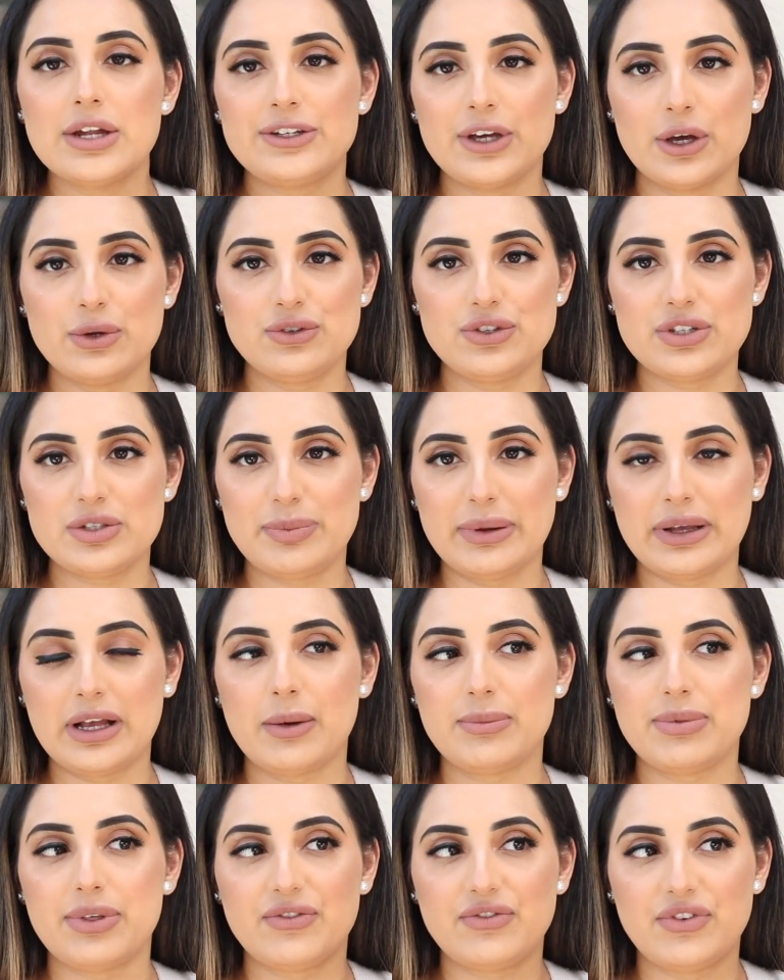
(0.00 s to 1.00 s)
don't just pick
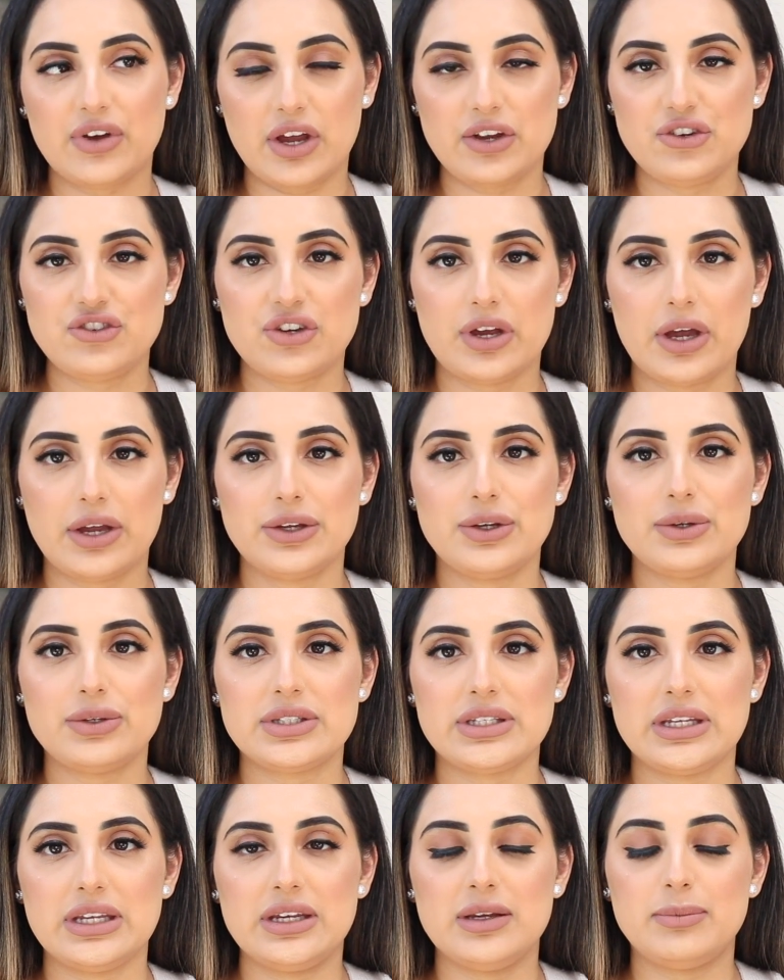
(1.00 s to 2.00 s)
up the first shirt you
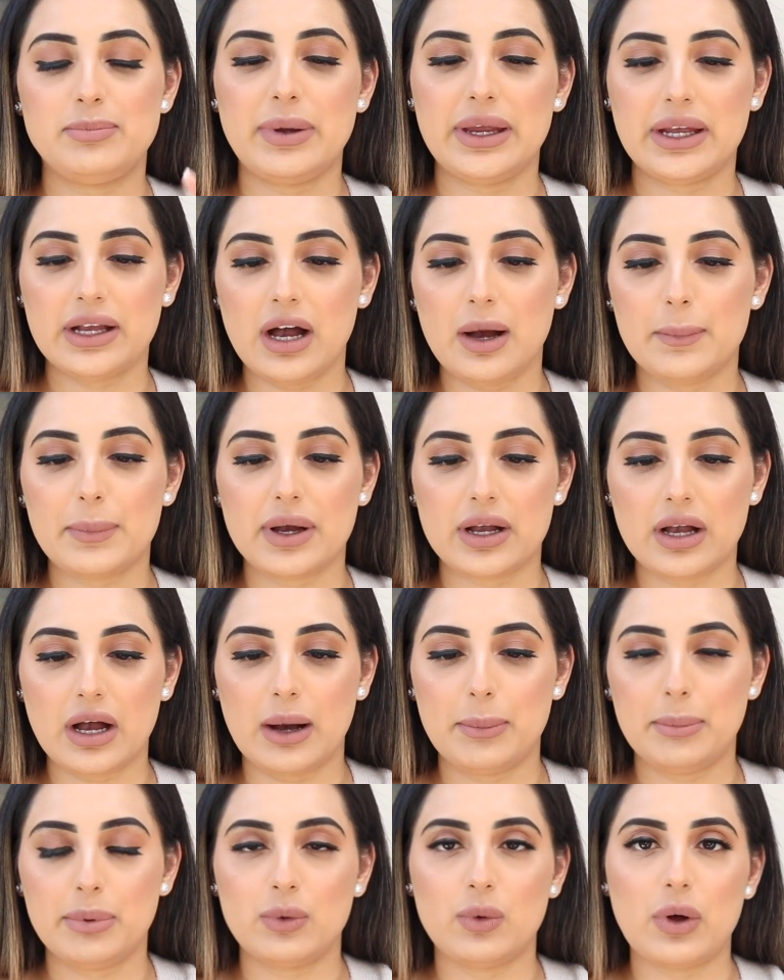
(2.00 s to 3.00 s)
see, pick up a
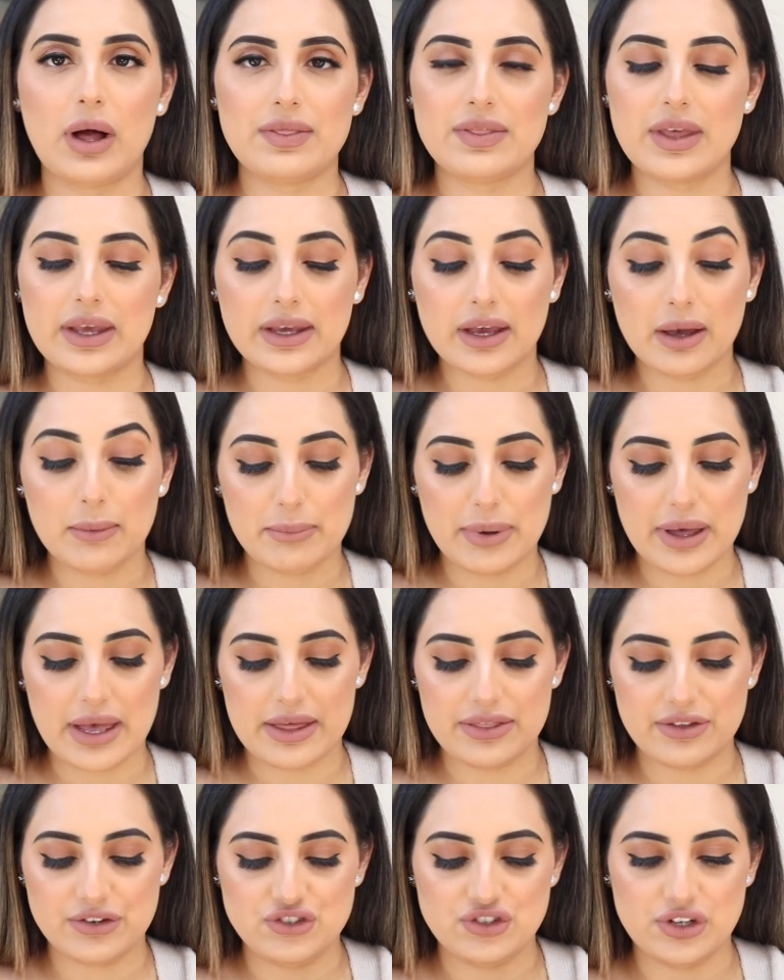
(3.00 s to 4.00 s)
couple and then
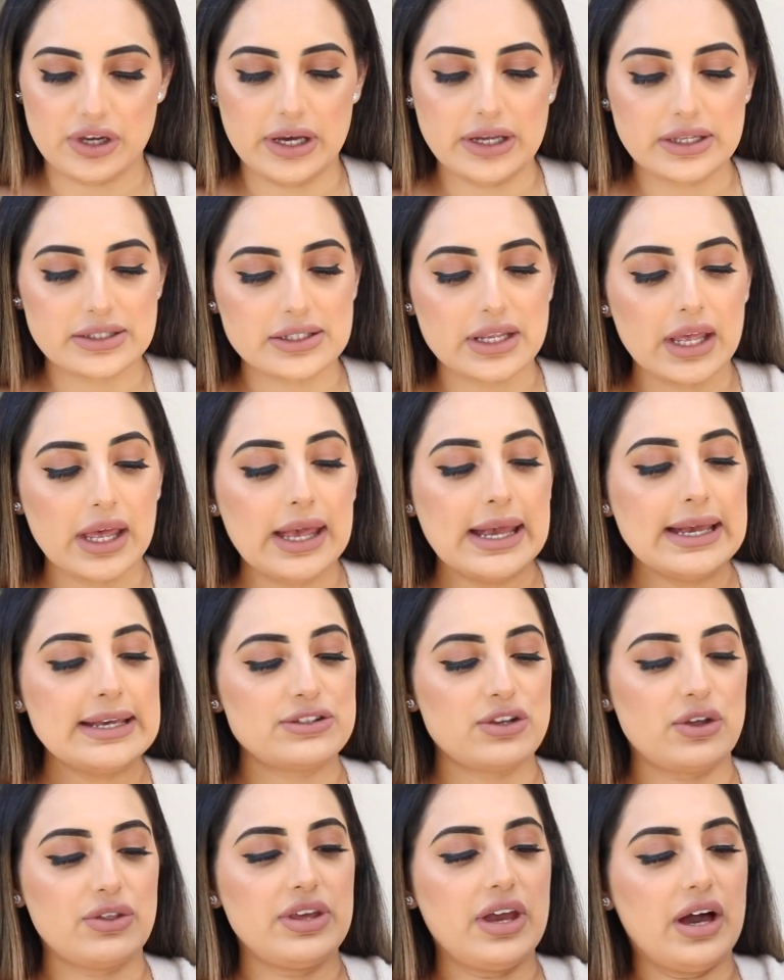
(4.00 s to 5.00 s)
compare the shirts
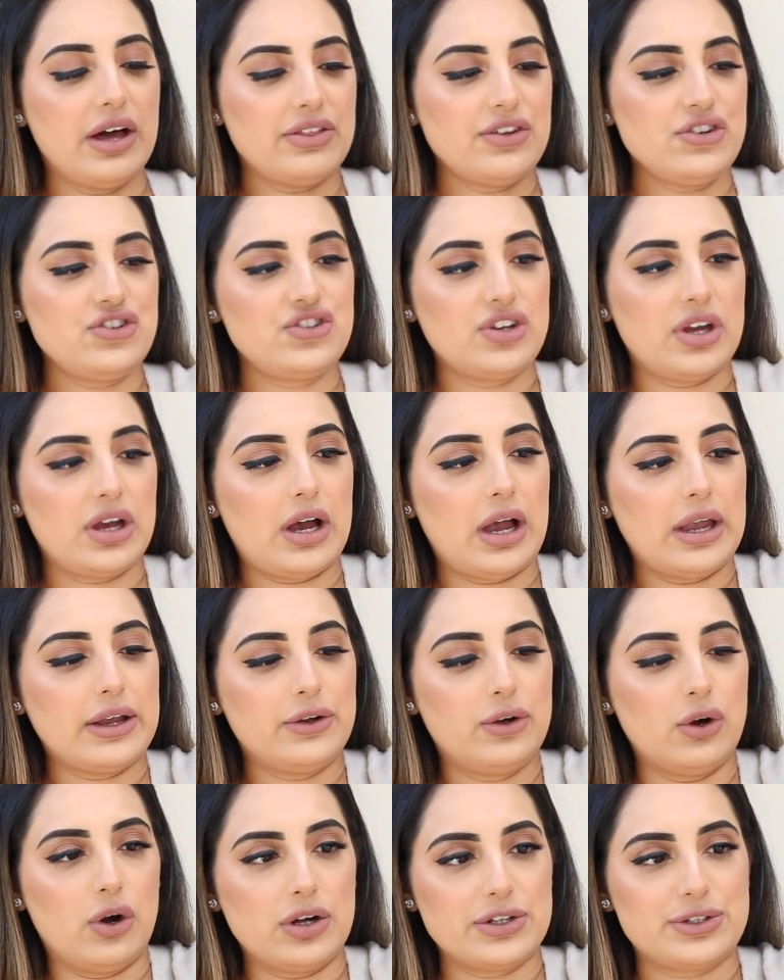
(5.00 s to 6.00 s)
so the other shirt
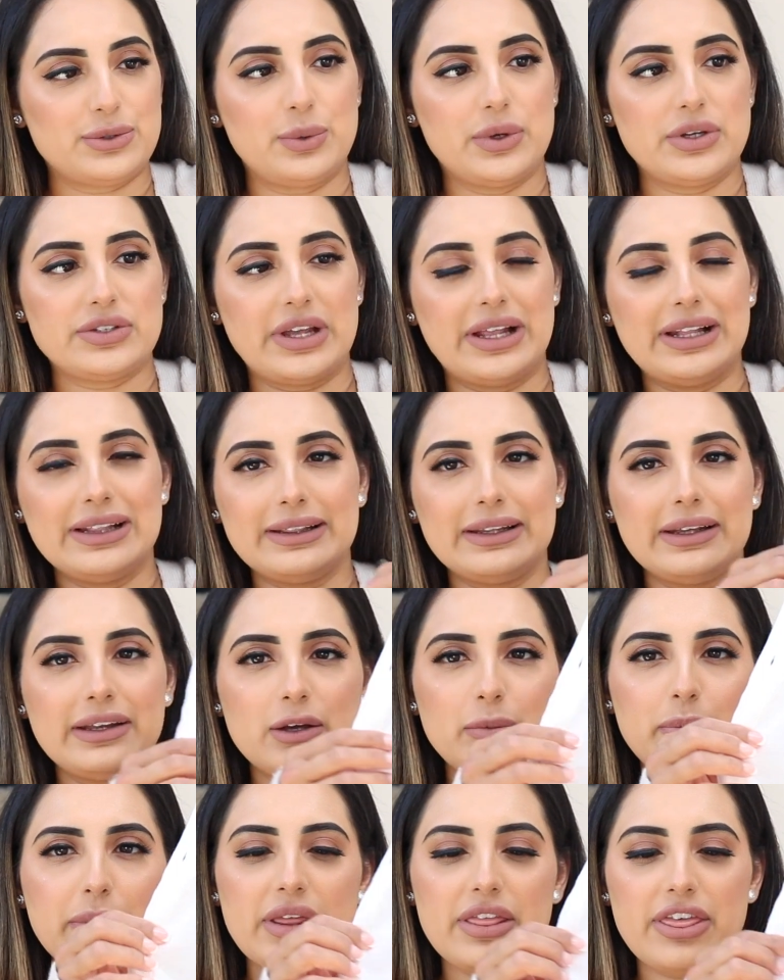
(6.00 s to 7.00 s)
I got was a
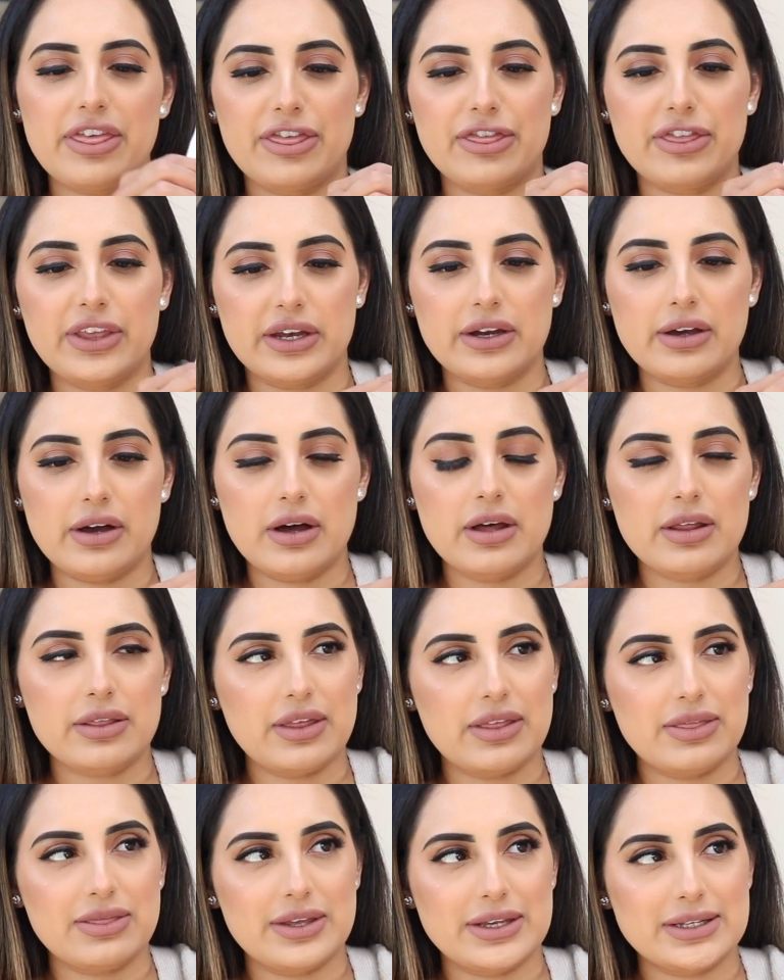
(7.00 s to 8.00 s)
little bit thinner
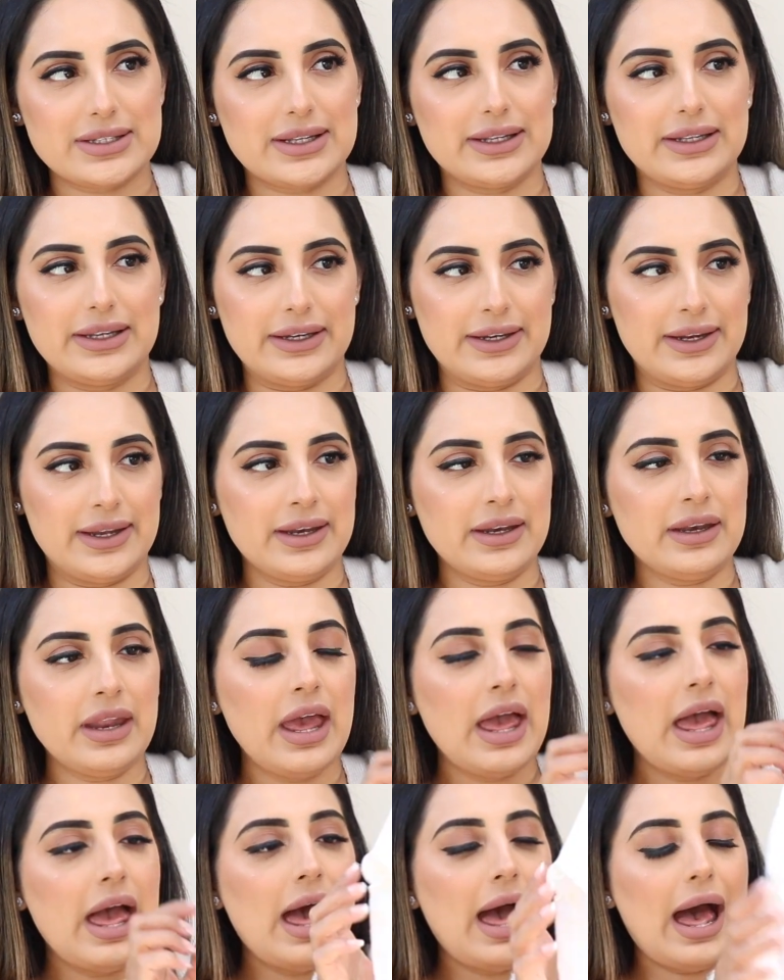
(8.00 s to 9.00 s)
than this linen
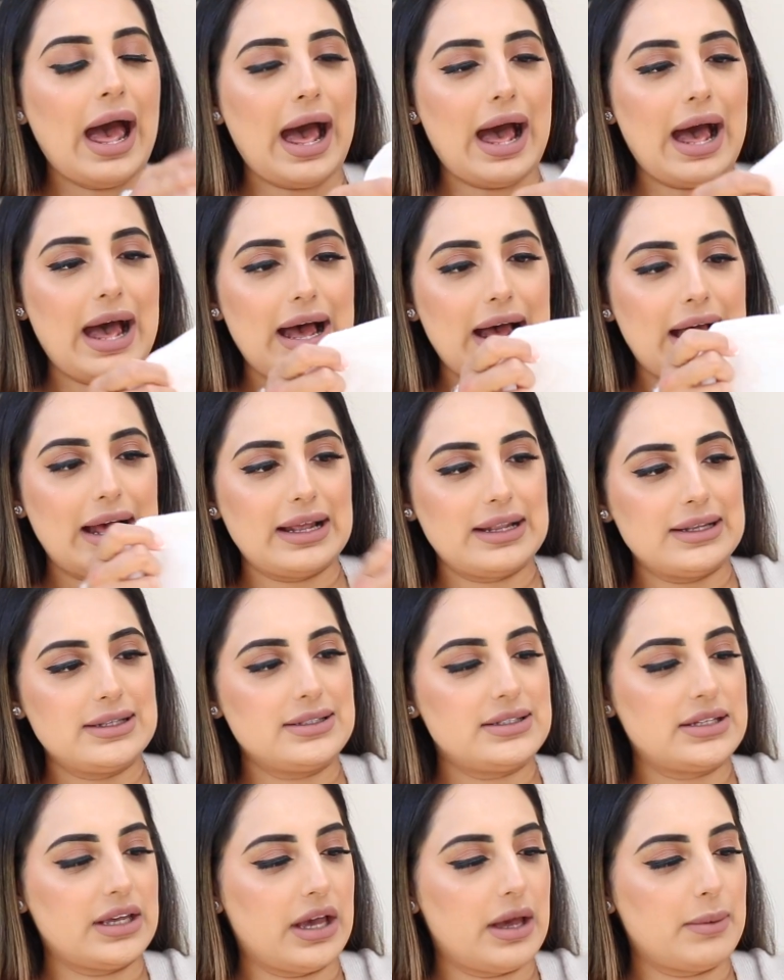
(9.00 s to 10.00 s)

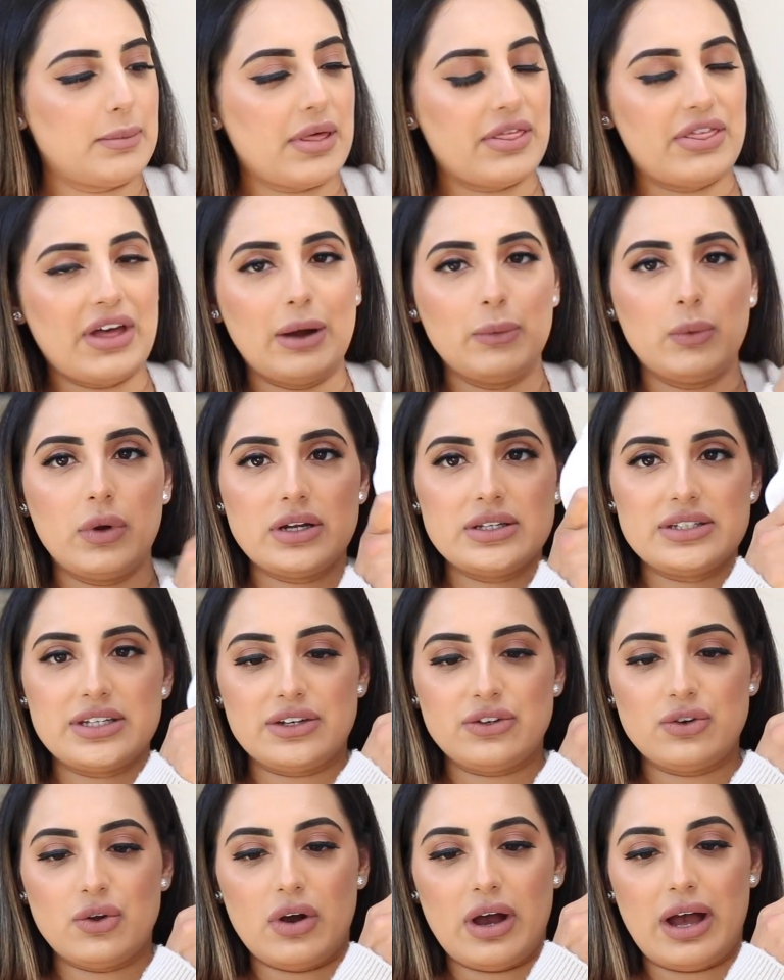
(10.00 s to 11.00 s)
and um, that one
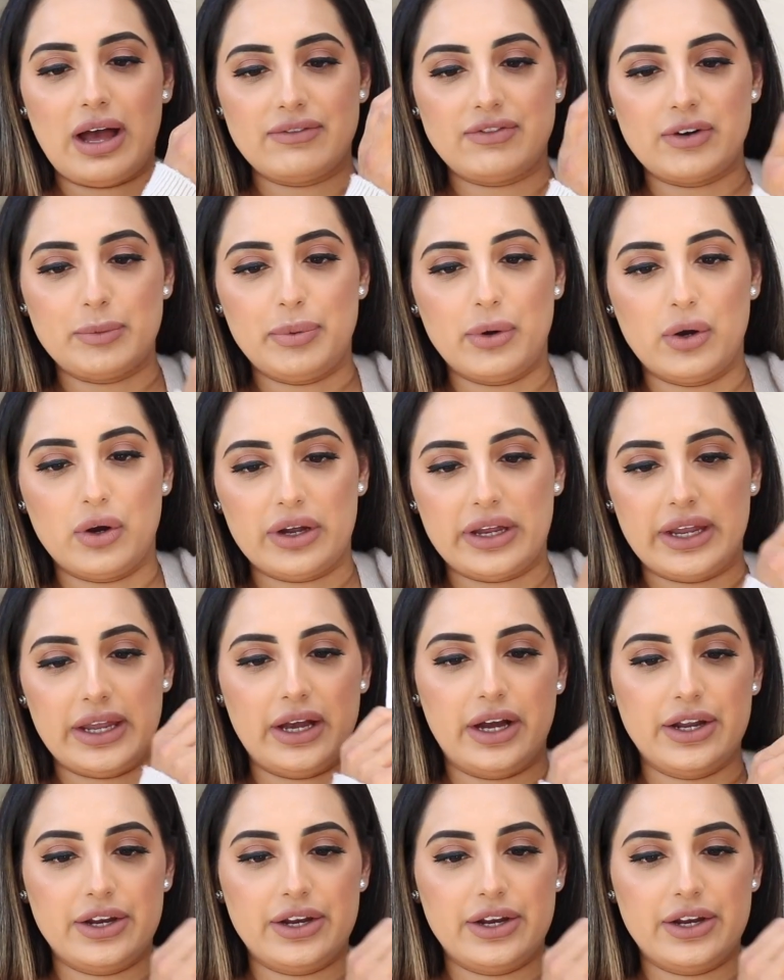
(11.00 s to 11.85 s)
did not have a pocket.